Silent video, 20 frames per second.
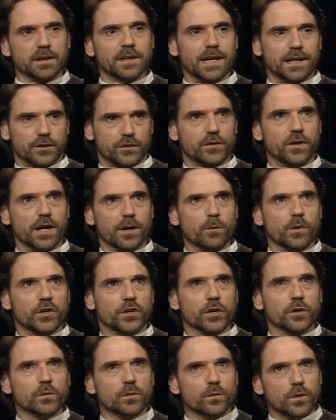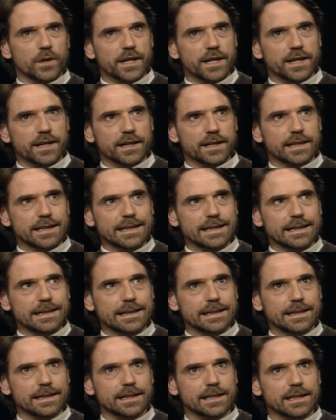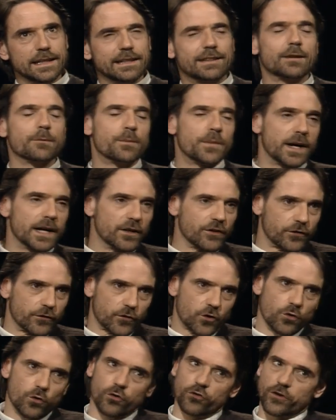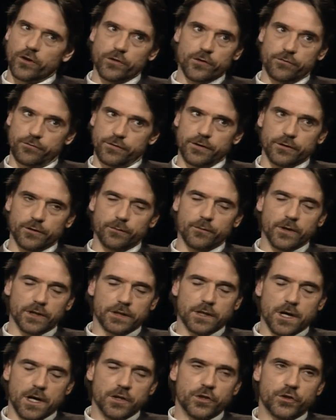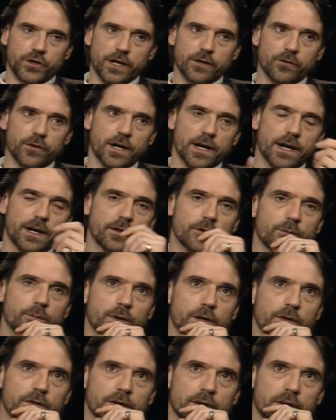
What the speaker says: That's right, which are really... It depends, of course, on the film. One can't generalize, but